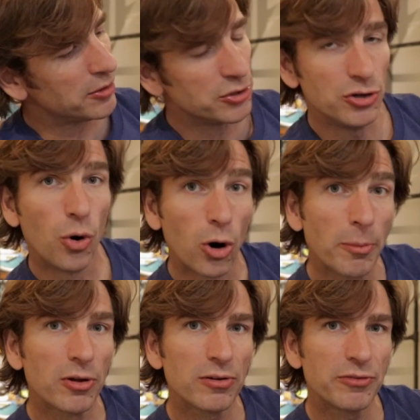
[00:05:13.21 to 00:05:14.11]

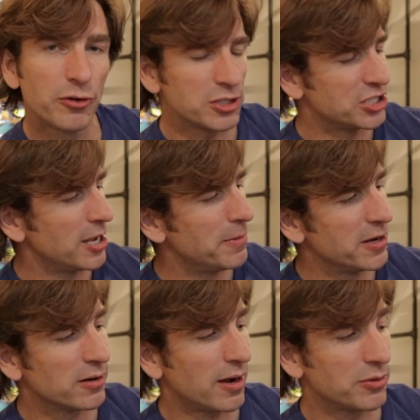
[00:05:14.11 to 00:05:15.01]
normal foot shape
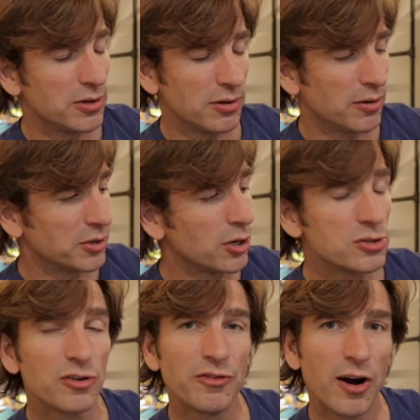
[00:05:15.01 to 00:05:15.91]
here. I would go
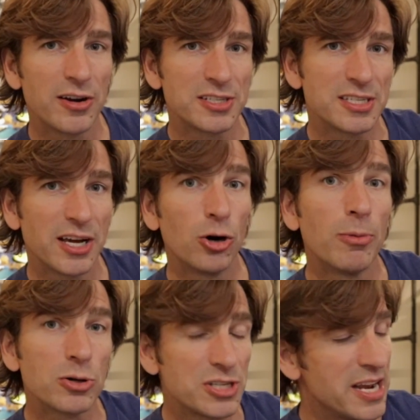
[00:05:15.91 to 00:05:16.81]
so far as to say
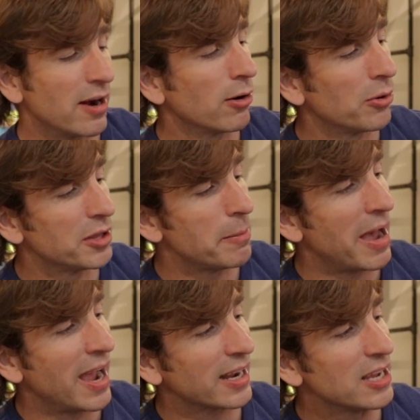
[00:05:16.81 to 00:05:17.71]
almost narrow in the
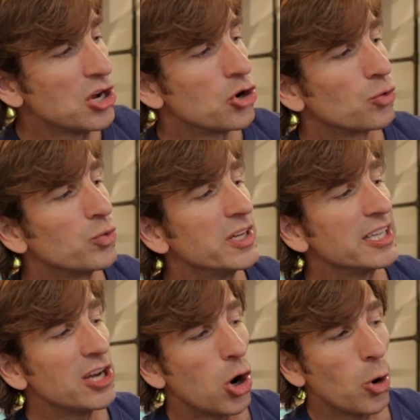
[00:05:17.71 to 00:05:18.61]
back,
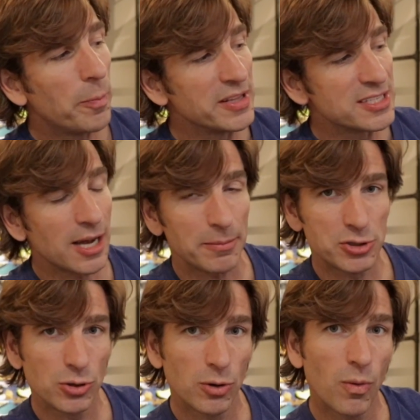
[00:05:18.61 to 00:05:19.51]
really opens up
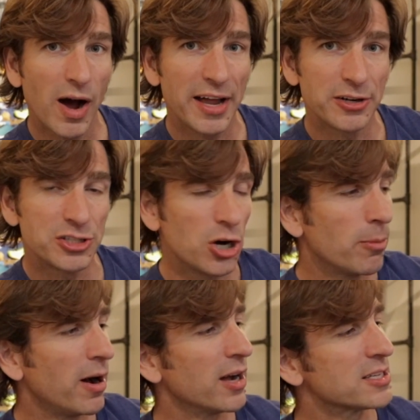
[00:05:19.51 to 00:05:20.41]
to a wider toe
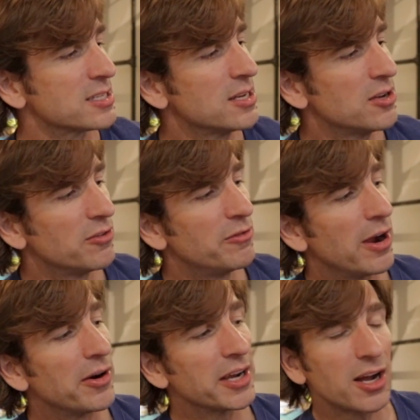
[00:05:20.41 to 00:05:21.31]
box,
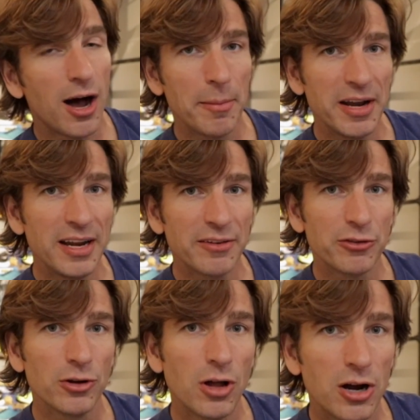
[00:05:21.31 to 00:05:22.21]
very accommodating
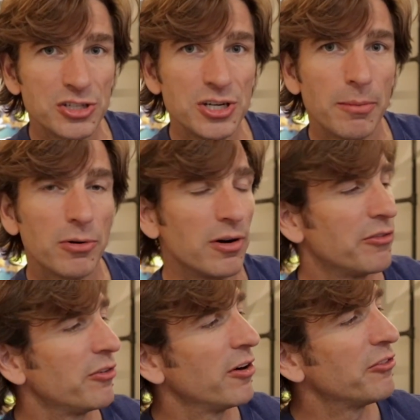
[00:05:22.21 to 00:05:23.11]
for a large number
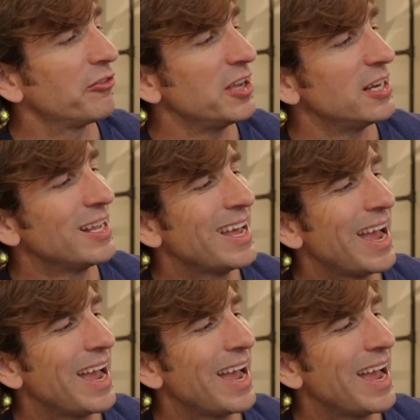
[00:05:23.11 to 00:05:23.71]
of feet,